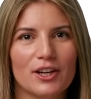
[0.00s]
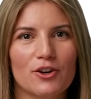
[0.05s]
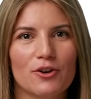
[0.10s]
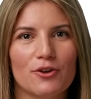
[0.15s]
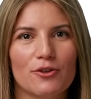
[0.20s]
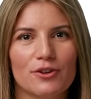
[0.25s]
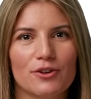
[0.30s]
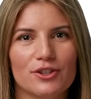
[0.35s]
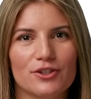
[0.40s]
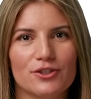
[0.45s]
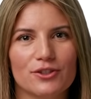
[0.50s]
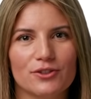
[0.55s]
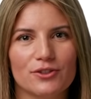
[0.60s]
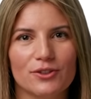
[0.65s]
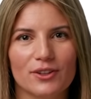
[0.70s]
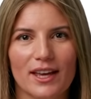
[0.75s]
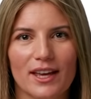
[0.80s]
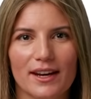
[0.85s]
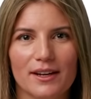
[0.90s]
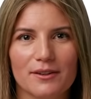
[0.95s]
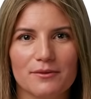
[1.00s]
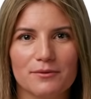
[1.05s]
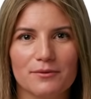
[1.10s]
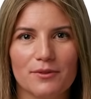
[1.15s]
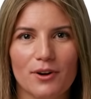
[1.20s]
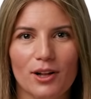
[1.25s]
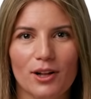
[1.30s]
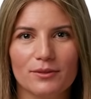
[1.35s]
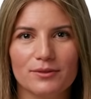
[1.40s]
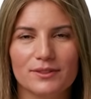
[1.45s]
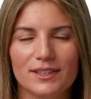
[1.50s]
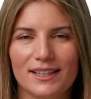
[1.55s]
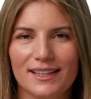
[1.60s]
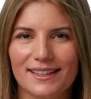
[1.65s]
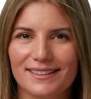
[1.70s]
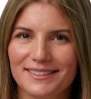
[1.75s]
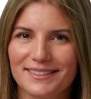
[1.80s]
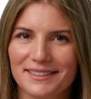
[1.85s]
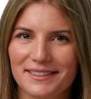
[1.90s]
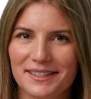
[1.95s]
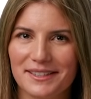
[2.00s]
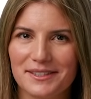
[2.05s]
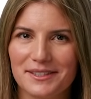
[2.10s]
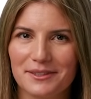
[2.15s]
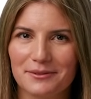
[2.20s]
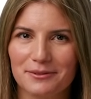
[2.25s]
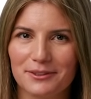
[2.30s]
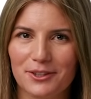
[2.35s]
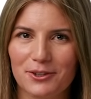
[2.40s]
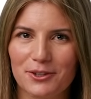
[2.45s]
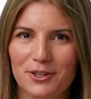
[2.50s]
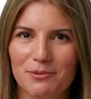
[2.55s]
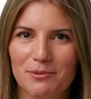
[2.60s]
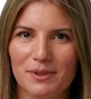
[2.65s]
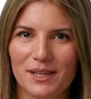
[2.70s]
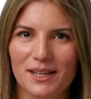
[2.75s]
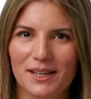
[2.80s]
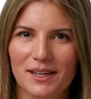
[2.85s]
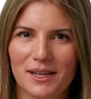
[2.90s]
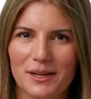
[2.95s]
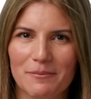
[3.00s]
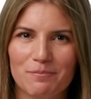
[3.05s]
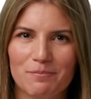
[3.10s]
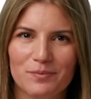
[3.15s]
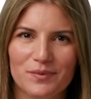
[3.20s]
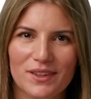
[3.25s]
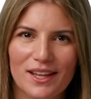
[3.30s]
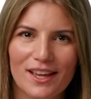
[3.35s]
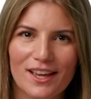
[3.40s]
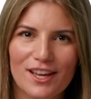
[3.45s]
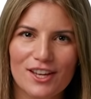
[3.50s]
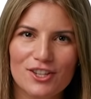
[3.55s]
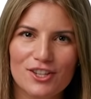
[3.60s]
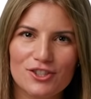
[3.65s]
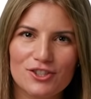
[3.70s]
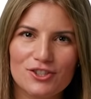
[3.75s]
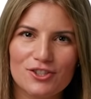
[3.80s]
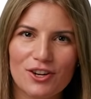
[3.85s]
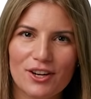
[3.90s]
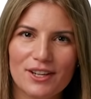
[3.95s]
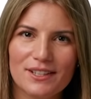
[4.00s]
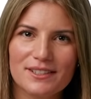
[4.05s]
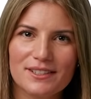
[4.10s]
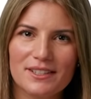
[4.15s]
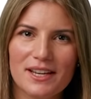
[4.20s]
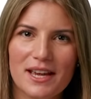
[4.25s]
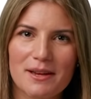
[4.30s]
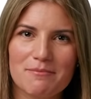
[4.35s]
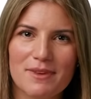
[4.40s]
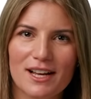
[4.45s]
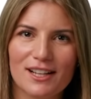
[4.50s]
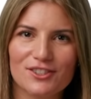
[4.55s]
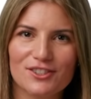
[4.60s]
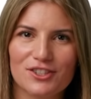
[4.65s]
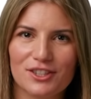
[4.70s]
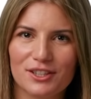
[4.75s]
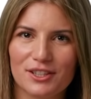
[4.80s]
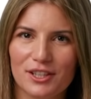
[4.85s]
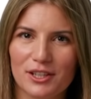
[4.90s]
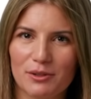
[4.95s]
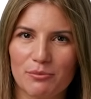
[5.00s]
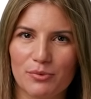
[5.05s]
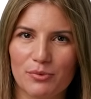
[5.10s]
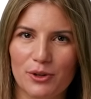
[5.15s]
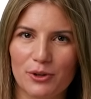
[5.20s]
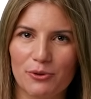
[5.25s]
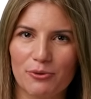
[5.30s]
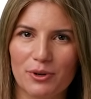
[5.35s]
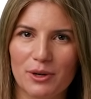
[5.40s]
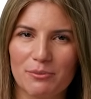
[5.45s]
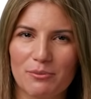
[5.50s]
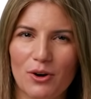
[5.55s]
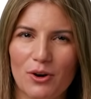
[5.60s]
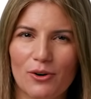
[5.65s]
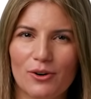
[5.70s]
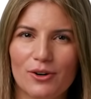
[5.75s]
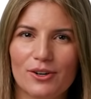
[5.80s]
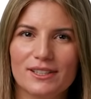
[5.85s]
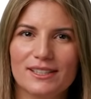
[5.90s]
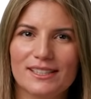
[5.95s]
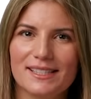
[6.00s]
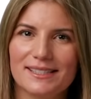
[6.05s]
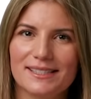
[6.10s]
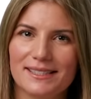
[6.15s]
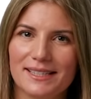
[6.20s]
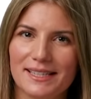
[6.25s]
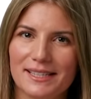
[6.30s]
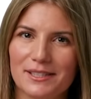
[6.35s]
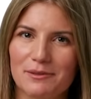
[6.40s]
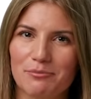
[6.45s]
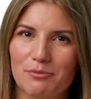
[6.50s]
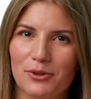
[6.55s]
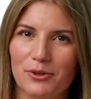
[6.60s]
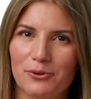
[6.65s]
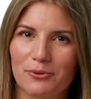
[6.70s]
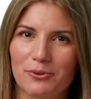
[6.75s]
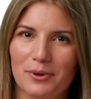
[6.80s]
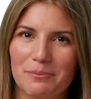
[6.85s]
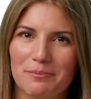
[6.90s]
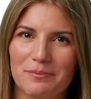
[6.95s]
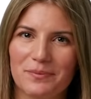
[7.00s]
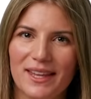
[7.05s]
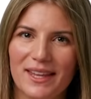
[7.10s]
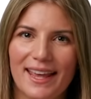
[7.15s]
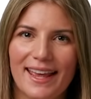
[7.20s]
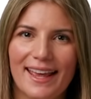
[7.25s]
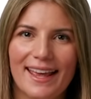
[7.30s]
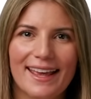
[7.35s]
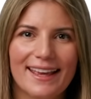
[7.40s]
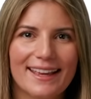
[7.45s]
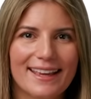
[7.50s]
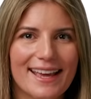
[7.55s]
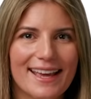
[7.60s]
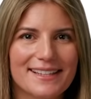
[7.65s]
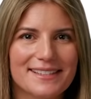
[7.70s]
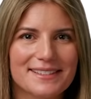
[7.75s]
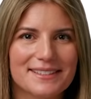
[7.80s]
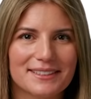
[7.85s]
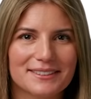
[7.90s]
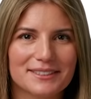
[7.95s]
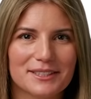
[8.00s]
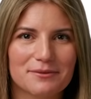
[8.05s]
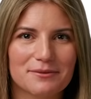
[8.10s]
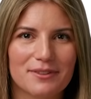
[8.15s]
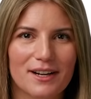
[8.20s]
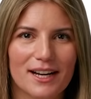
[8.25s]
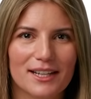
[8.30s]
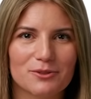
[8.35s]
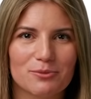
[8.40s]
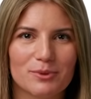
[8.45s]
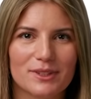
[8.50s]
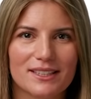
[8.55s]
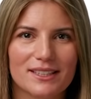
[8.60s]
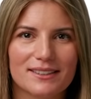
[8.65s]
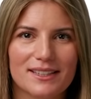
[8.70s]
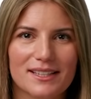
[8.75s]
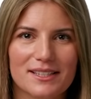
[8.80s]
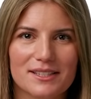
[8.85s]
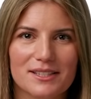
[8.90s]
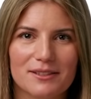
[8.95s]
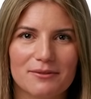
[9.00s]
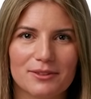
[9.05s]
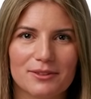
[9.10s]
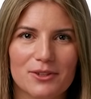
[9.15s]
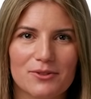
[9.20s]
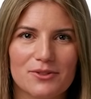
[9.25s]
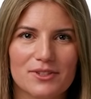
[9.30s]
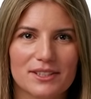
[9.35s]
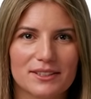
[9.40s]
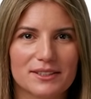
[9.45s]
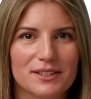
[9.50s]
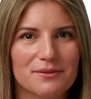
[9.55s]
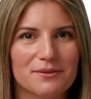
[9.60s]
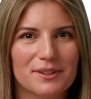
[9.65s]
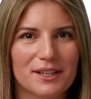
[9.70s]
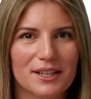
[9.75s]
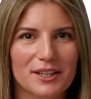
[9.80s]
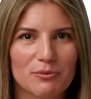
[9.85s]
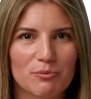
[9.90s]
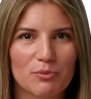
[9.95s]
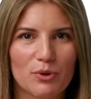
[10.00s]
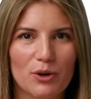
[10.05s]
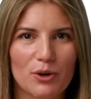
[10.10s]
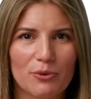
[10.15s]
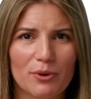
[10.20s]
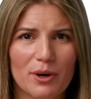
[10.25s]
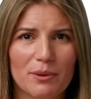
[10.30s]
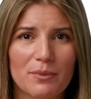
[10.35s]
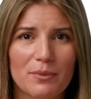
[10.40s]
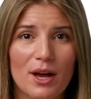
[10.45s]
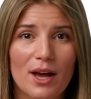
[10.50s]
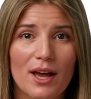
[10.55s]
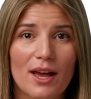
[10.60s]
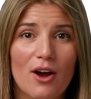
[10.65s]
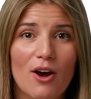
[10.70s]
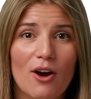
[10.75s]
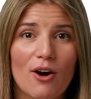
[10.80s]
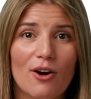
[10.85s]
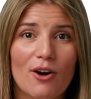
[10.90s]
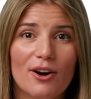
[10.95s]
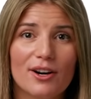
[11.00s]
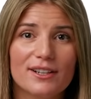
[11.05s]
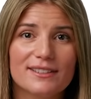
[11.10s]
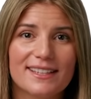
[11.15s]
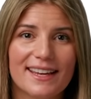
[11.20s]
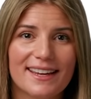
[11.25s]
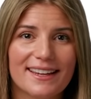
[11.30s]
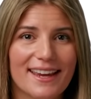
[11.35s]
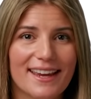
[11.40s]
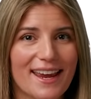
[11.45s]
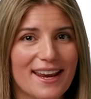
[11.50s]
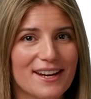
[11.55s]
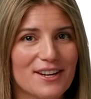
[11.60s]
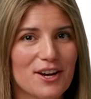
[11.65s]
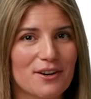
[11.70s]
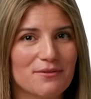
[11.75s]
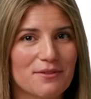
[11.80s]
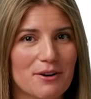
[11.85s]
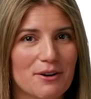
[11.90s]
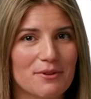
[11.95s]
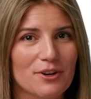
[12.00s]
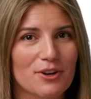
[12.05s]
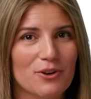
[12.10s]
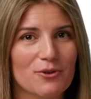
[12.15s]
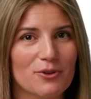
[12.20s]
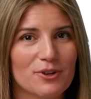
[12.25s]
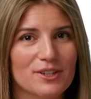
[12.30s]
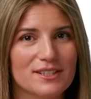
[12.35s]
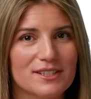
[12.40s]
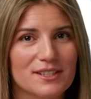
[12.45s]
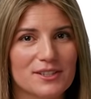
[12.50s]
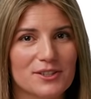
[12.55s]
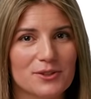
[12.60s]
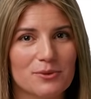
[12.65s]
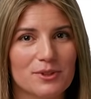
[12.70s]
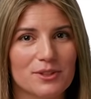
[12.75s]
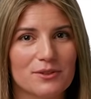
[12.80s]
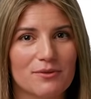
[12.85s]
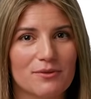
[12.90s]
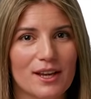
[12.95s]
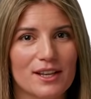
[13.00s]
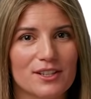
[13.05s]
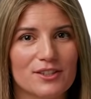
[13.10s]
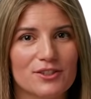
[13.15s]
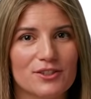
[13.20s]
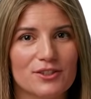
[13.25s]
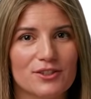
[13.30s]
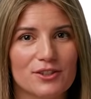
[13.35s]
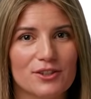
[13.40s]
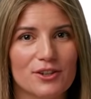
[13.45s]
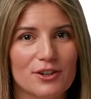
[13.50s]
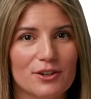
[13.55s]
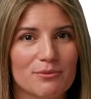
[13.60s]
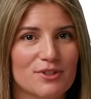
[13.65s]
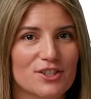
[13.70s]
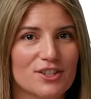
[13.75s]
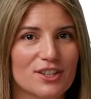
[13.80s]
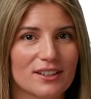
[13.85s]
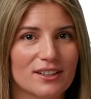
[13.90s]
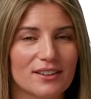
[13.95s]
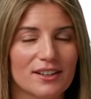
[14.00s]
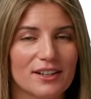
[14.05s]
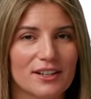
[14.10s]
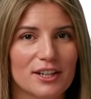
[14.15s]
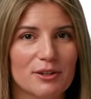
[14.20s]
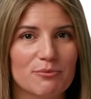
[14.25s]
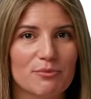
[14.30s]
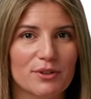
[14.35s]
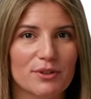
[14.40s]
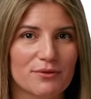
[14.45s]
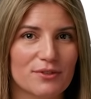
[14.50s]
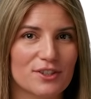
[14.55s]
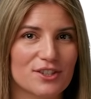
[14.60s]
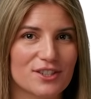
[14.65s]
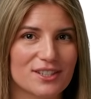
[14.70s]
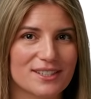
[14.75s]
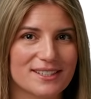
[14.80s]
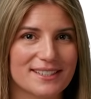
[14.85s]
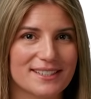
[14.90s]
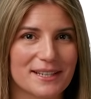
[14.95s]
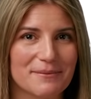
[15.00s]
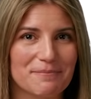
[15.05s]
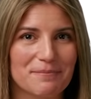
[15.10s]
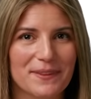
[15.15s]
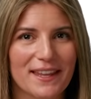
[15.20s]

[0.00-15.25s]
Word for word: encourage you to get involved in the TensorFlow community. Join the MLGDE program or the SIG program. Get certified with the TensorFlow Certificate program or take any of our courses to advance your machine learning proficiency.